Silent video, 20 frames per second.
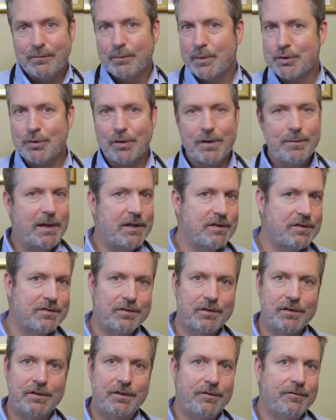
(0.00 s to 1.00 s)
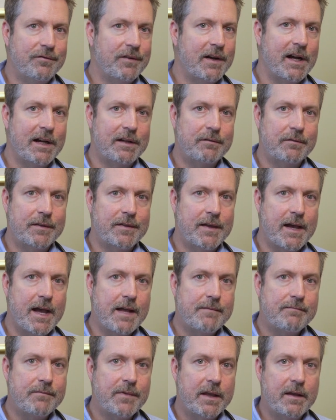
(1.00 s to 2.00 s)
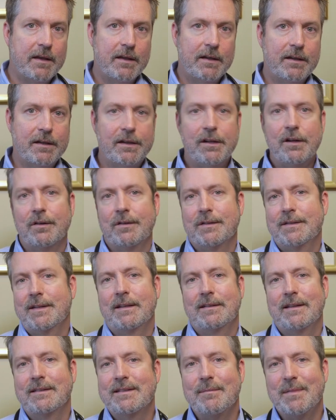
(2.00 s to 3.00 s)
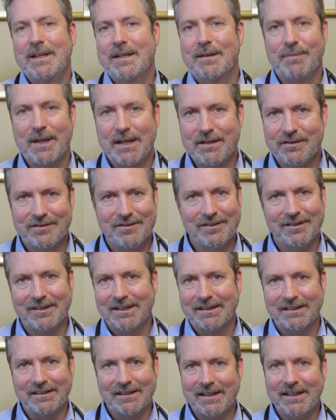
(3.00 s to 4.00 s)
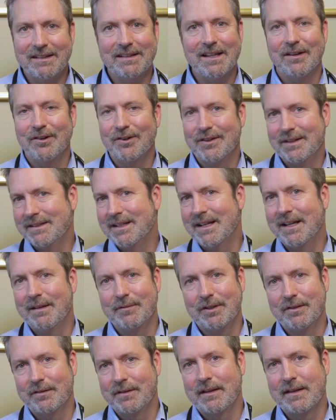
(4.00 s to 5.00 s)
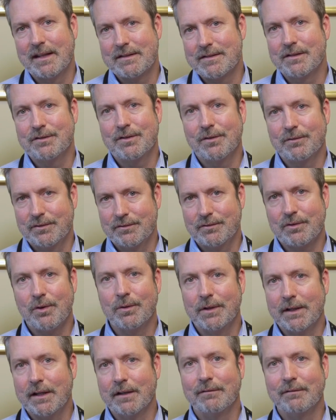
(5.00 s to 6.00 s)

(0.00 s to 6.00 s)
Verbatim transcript: majority of patients are going to do fine with that. You know, that, does that mean that patients are going to eat that all the time? No, that's a totally